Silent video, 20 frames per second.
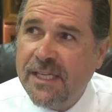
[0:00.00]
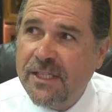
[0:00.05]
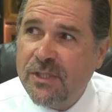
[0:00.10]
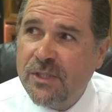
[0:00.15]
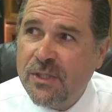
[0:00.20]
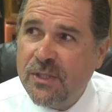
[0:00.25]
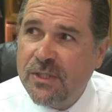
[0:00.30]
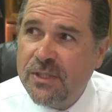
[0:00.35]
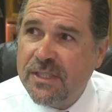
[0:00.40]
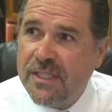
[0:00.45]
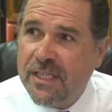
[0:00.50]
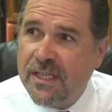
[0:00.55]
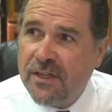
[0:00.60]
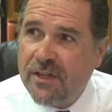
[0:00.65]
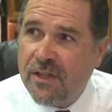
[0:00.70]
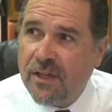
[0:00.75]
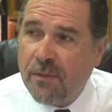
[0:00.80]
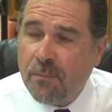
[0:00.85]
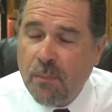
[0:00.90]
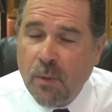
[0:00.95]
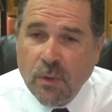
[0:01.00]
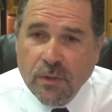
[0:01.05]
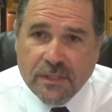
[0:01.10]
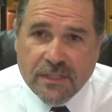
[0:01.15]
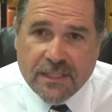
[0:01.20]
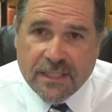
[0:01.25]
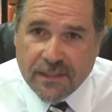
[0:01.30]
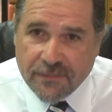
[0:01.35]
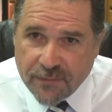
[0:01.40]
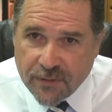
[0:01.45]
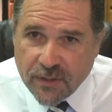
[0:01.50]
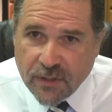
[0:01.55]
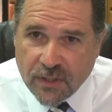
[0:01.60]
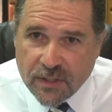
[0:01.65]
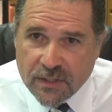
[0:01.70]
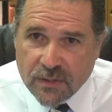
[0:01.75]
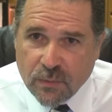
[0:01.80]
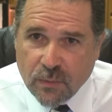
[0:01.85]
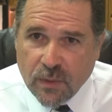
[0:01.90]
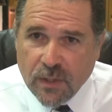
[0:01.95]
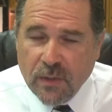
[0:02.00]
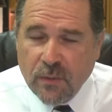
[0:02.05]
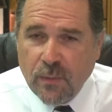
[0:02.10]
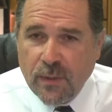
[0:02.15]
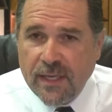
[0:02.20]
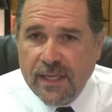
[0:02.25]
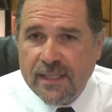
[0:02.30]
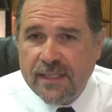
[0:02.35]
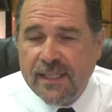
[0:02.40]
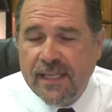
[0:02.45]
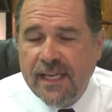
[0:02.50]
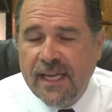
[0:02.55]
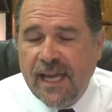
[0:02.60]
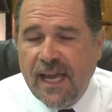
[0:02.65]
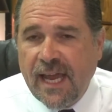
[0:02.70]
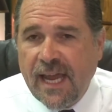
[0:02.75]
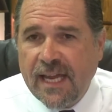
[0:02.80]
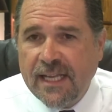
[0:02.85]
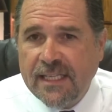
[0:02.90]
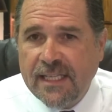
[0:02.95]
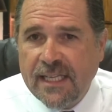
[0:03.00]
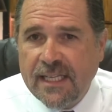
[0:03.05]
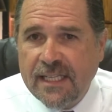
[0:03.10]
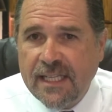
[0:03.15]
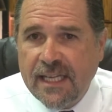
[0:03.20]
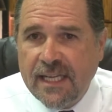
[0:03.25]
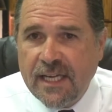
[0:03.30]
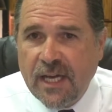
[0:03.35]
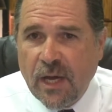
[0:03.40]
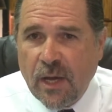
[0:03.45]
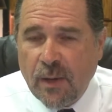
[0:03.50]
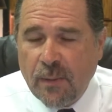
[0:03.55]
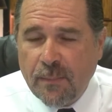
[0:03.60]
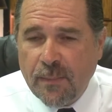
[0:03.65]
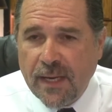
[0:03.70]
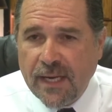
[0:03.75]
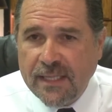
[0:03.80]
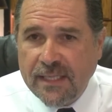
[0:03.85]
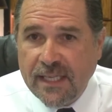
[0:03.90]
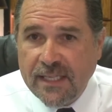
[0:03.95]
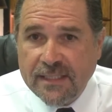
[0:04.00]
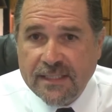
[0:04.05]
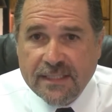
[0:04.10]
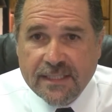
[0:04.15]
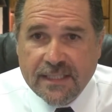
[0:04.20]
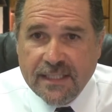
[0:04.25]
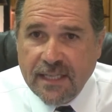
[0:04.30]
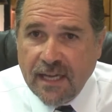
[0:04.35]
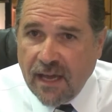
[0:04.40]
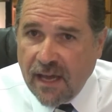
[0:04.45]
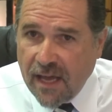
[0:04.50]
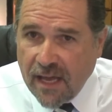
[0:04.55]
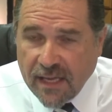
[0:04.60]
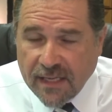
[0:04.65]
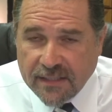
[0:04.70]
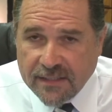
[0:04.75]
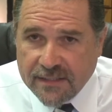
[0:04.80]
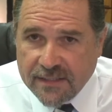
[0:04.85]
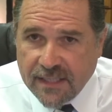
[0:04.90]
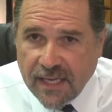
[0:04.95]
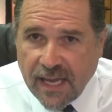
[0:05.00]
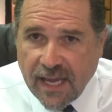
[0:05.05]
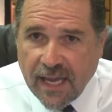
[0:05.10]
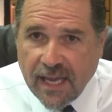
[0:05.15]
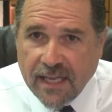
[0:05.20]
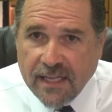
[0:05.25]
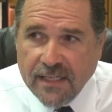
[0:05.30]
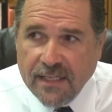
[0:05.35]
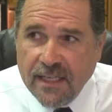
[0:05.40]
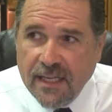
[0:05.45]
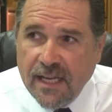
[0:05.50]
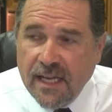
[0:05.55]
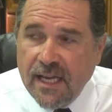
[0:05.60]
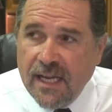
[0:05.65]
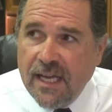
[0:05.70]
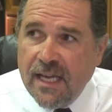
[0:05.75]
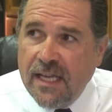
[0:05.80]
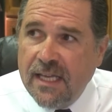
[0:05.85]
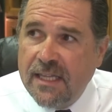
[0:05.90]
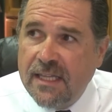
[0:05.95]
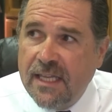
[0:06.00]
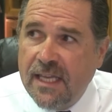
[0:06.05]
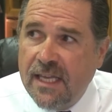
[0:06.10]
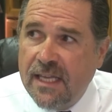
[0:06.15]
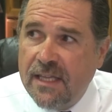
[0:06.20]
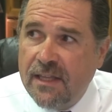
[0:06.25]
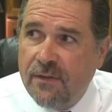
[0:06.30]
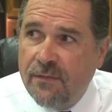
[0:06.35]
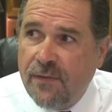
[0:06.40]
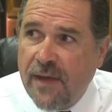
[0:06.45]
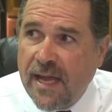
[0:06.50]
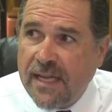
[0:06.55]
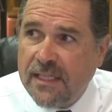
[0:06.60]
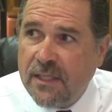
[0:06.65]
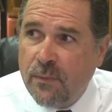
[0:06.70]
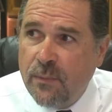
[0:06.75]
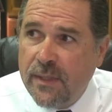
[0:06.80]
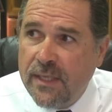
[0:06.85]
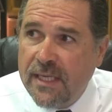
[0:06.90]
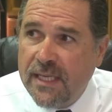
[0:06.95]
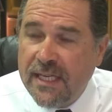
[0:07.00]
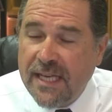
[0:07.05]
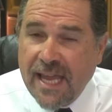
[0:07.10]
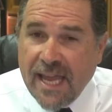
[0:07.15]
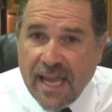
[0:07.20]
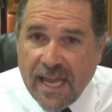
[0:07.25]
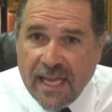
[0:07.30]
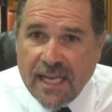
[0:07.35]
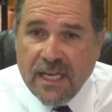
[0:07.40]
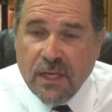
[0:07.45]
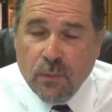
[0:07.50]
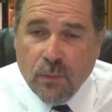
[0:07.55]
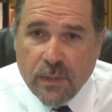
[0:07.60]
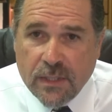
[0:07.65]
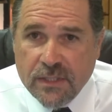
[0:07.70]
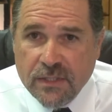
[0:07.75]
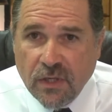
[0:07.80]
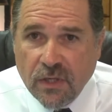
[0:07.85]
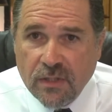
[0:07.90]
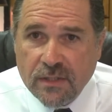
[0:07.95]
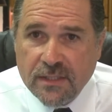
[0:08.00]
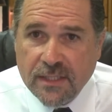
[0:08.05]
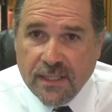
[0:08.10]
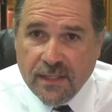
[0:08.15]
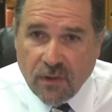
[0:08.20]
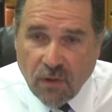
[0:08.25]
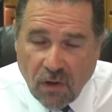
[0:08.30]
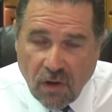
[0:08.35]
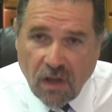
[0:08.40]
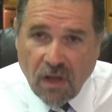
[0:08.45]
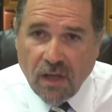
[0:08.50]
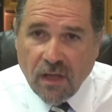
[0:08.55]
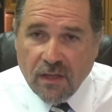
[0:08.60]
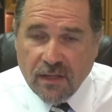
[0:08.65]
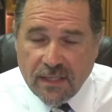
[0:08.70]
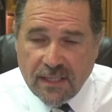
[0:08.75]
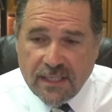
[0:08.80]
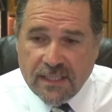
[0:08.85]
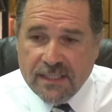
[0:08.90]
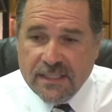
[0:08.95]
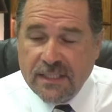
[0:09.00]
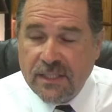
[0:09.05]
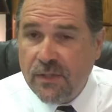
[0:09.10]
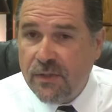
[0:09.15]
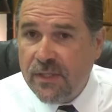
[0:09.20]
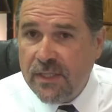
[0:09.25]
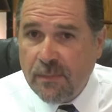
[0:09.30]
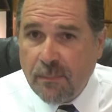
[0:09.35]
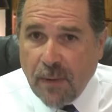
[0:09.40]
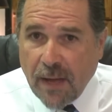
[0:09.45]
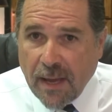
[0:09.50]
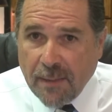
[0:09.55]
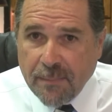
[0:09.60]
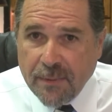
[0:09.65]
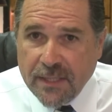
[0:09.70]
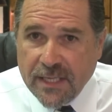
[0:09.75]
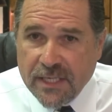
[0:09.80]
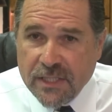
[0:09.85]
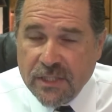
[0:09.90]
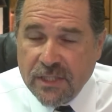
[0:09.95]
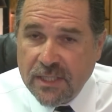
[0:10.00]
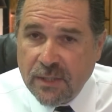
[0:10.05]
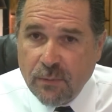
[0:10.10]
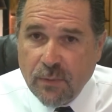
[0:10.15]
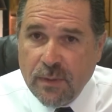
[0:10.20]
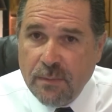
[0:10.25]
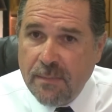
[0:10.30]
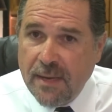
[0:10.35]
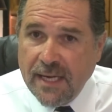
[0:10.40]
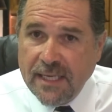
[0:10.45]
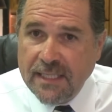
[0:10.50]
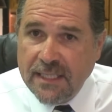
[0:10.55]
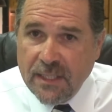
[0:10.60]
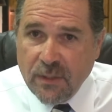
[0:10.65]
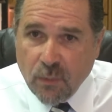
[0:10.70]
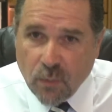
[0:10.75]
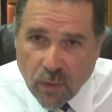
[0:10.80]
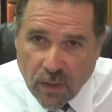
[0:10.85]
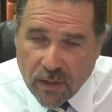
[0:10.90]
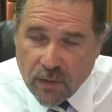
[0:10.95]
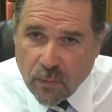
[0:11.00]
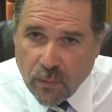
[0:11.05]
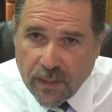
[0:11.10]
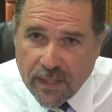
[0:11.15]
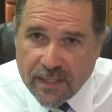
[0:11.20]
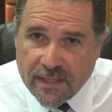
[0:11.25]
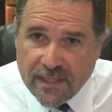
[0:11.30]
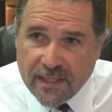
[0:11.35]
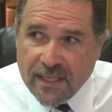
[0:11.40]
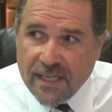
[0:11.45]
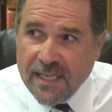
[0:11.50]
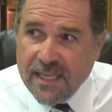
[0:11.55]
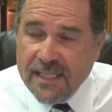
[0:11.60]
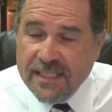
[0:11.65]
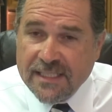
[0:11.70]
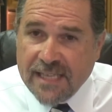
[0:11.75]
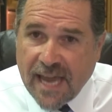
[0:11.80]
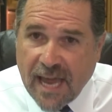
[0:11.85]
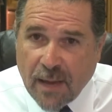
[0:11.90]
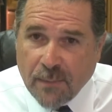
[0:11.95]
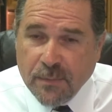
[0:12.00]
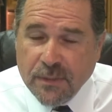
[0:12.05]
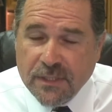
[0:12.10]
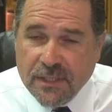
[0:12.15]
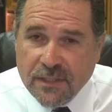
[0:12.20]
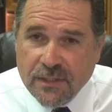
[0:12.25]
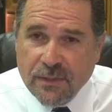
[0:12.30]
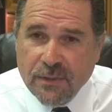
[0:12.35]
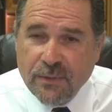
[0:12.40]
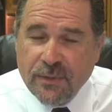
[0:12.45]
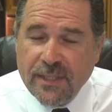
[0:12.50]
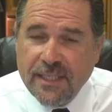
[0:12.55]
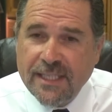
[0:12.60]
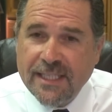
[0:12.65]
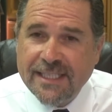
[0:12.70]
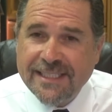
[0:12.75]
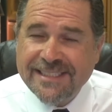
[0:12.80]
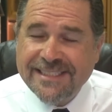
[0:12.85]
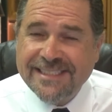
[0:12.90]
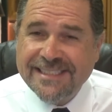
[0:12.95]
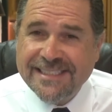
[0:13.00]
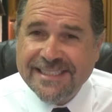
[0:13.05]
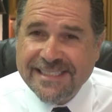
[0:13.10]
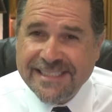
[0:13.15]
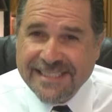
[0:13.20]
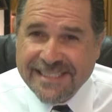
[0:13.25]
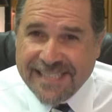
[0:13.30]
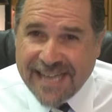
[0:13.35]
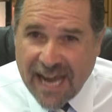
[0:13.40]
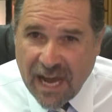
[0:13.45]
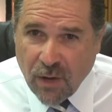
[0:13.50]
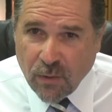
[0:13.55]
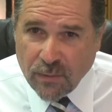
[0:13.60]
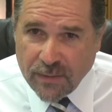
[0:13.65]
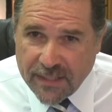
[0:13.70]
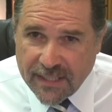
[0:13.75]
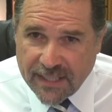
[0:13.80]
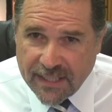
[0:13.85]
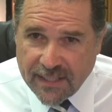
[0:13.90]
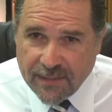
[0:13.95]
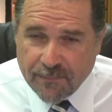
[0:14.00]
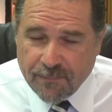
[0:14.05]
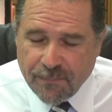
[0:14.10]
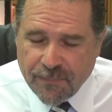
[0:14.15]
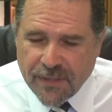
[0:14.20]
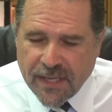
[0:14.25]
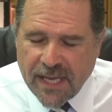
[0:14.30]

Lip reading: issues, that are the most difficult to work with, and then they come and they see us. And the fact that we get any results at all, considering the population that we mainly work with, is absolutely astounding.